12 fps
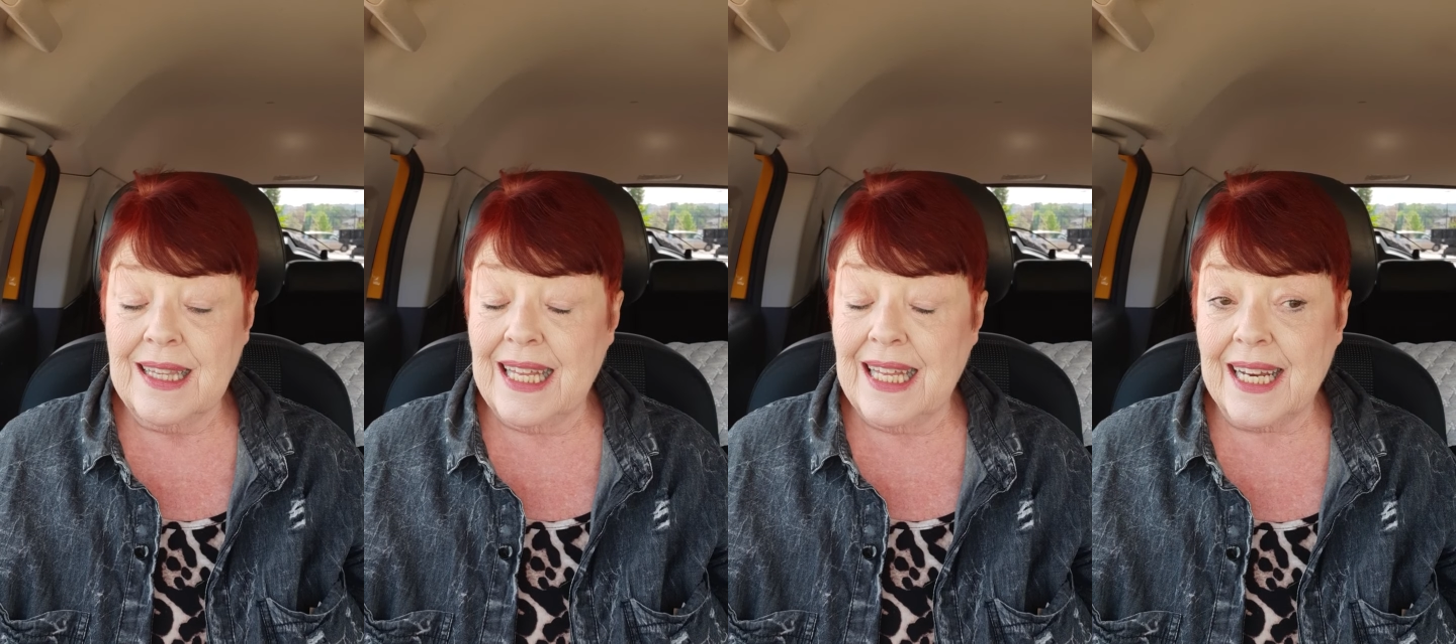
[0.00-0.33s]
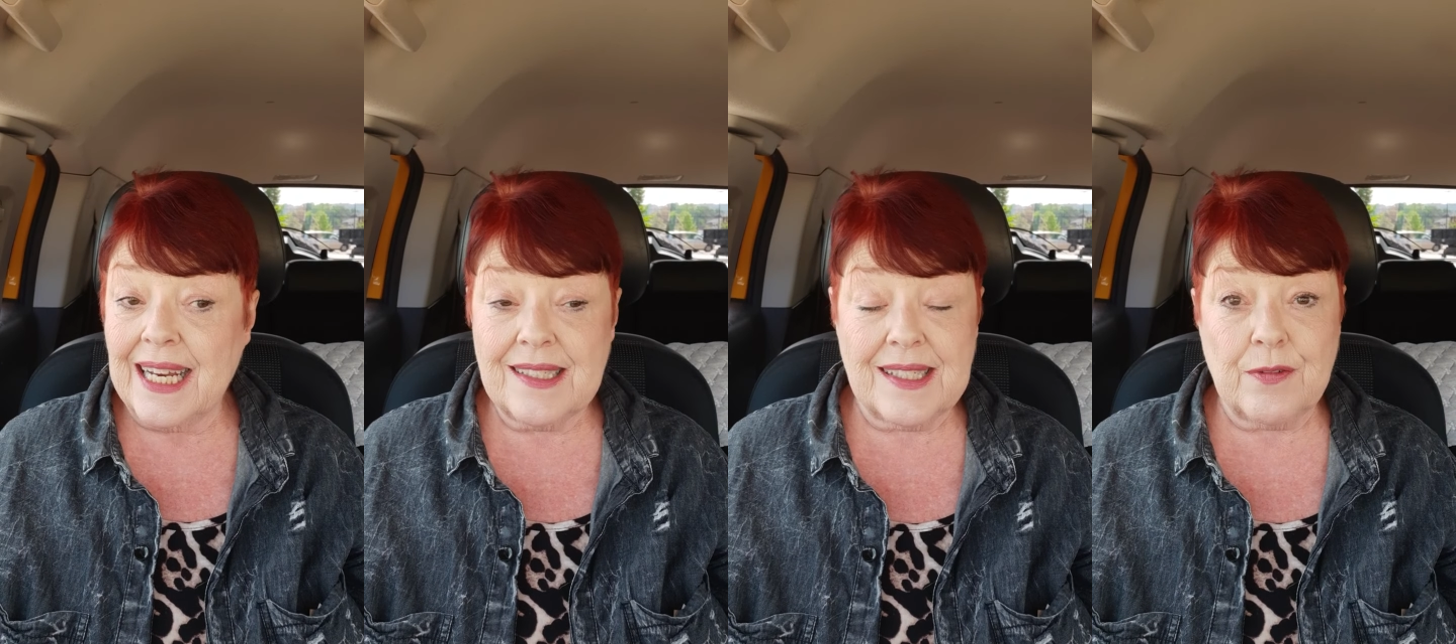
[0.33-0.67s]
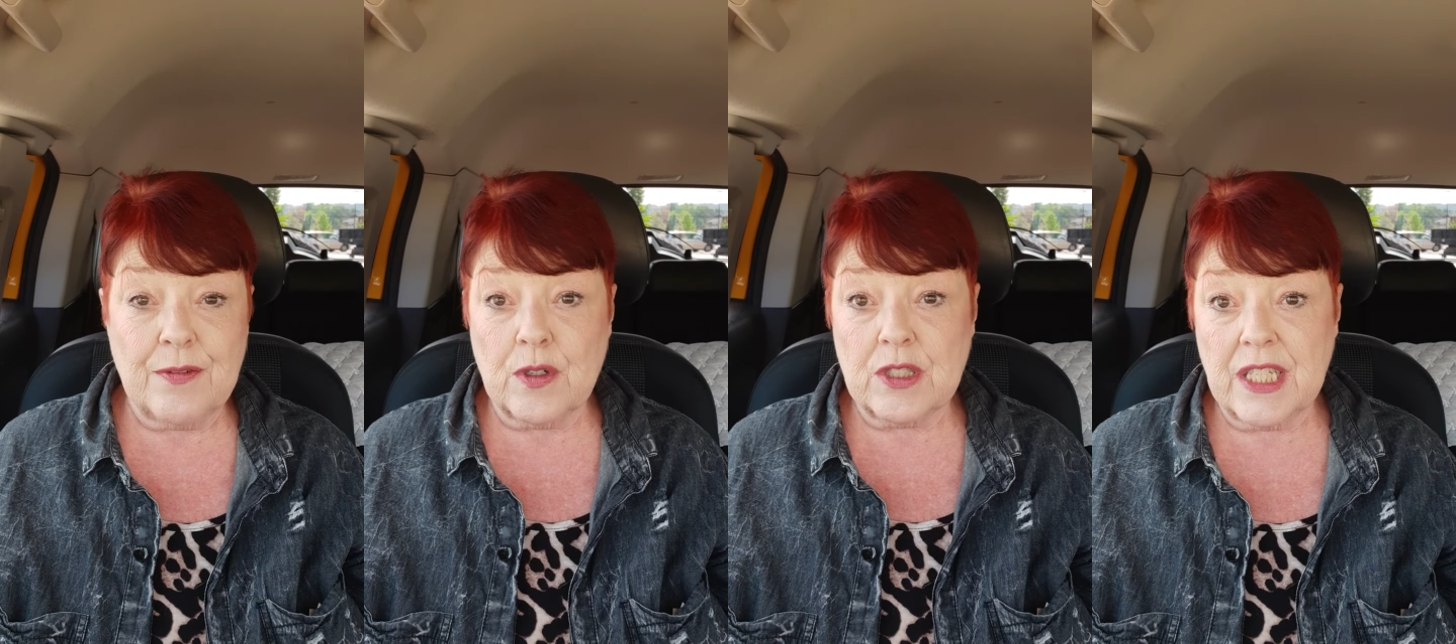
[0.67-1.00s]
that
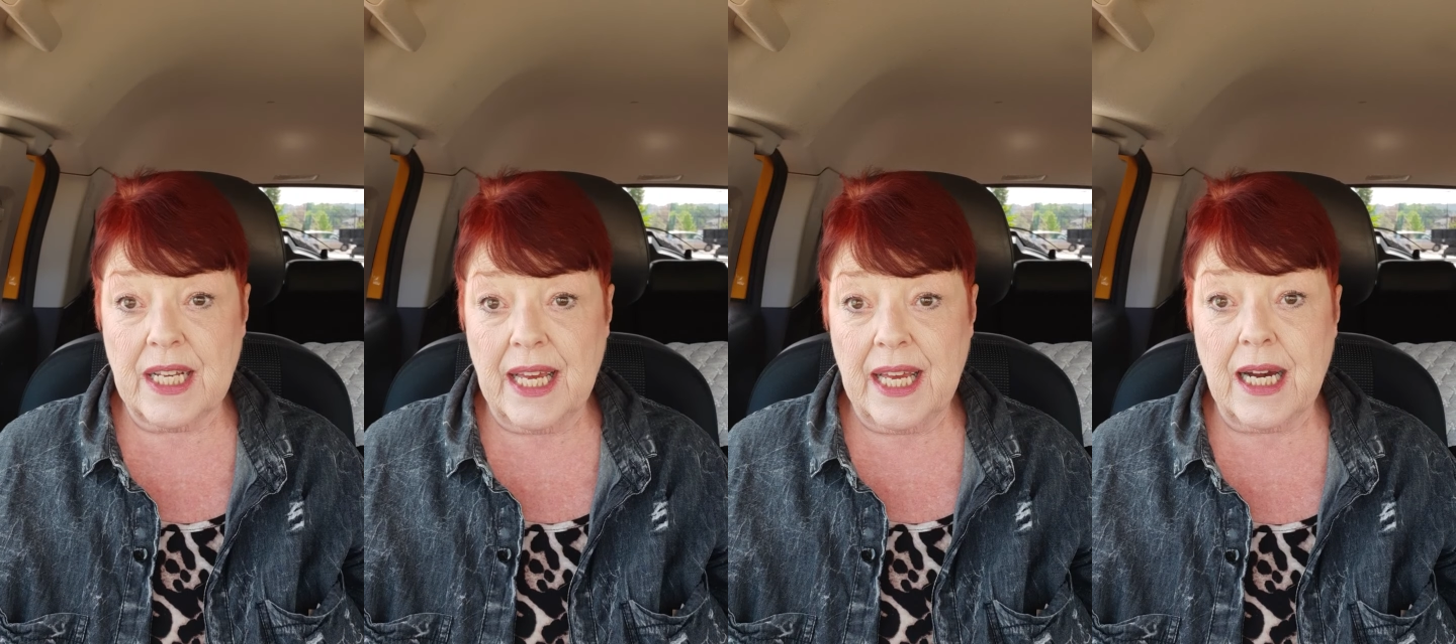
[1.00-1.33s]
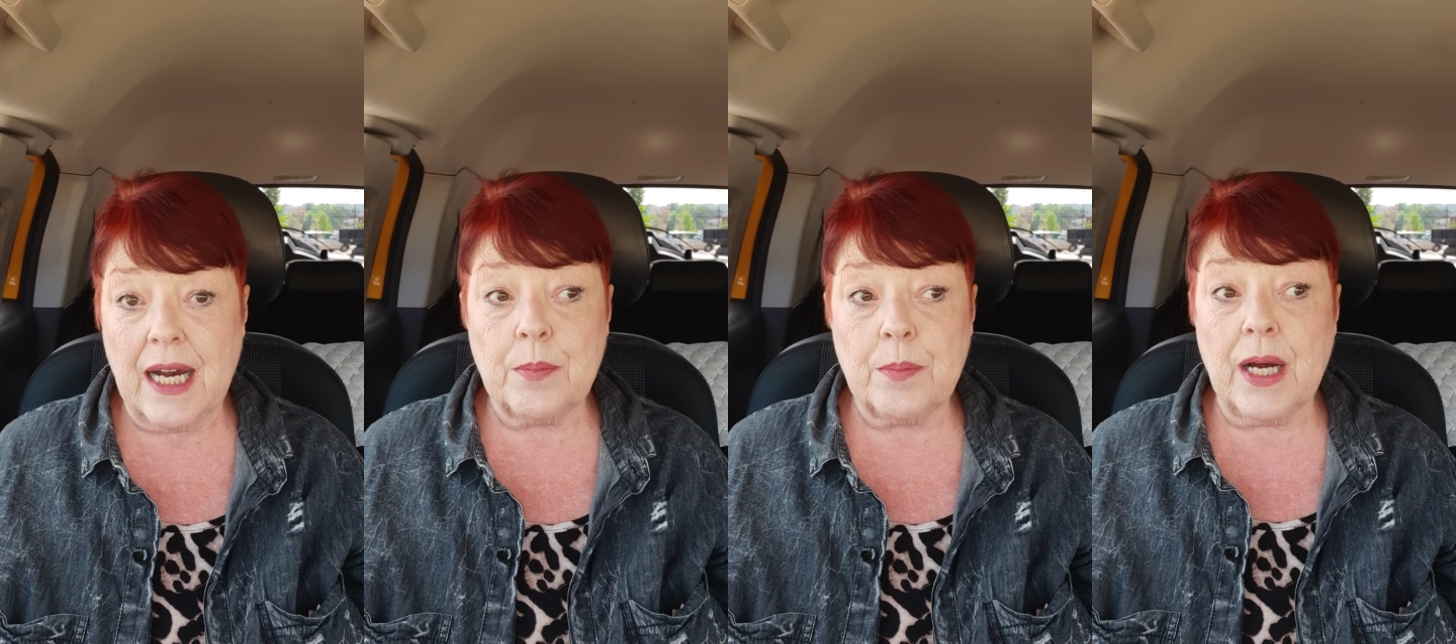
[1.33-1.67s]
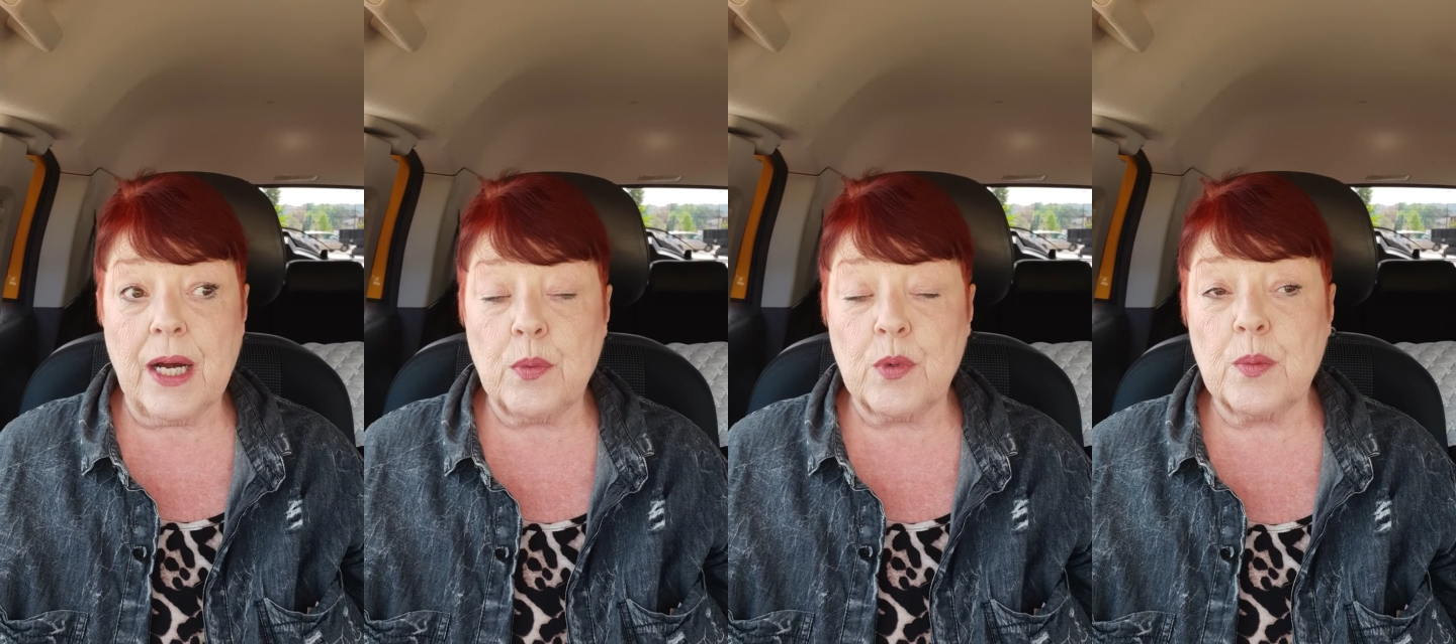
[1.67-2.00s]
is it for today. I,
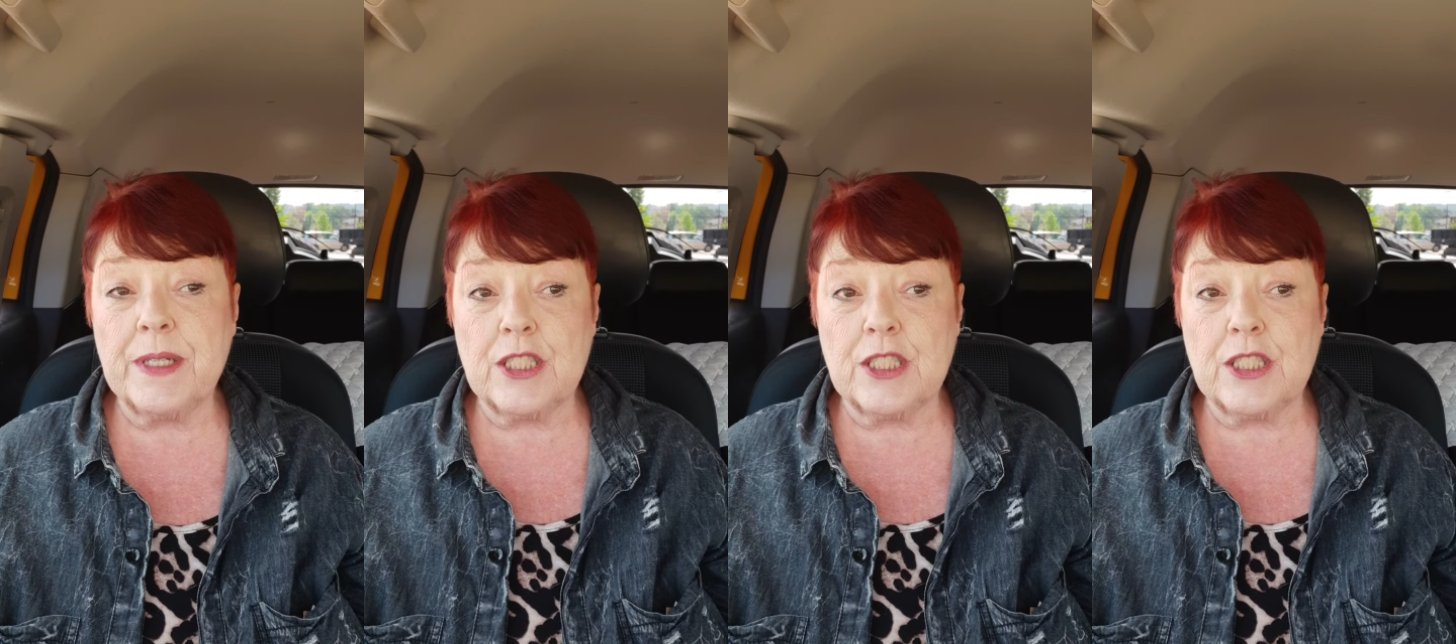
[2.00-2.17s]
I will